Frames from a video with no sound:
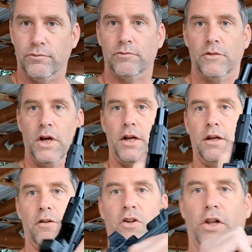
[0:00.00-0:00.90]
gun
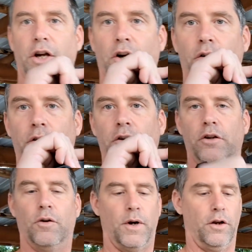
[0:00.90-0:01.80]
is clear,
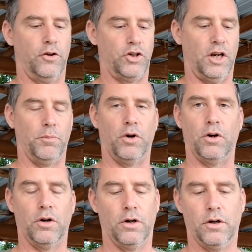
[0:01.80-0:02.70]
no round in the
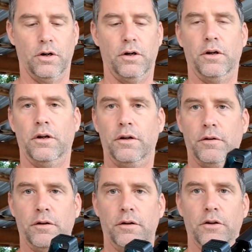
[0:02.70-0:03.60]
chamber.
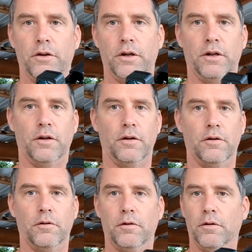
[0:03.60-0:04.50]
You
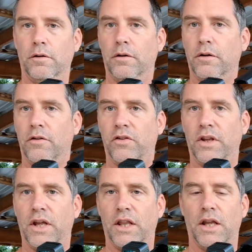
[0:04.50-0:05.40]
can see
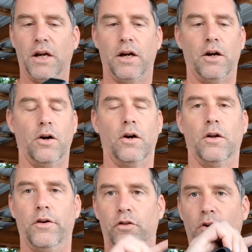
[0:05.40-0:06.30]
that there.
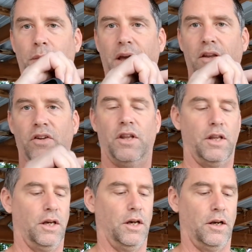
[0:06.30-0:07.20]
There's no magazine in
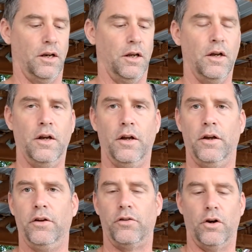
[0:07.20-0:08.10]
the gun.
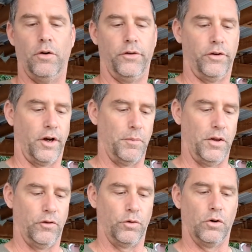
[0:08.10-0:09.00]
So let's talk about
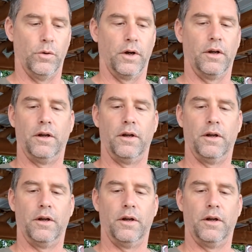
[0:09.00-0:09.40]
this real quick.